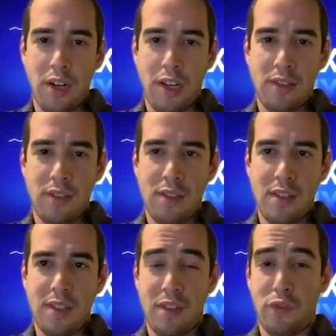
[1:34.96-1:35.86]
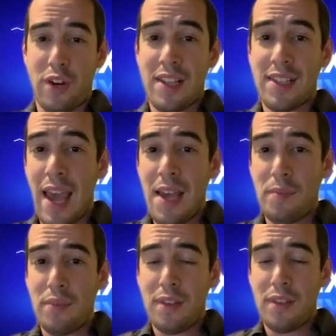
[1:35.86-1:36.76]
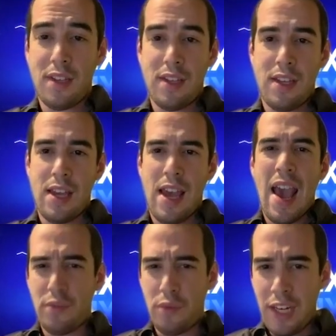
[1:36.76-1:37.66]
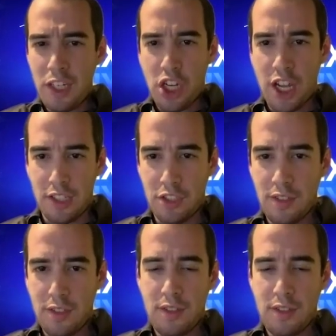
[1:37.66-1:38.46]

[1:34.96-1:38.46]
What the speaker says: it, the threatscape, has really changed.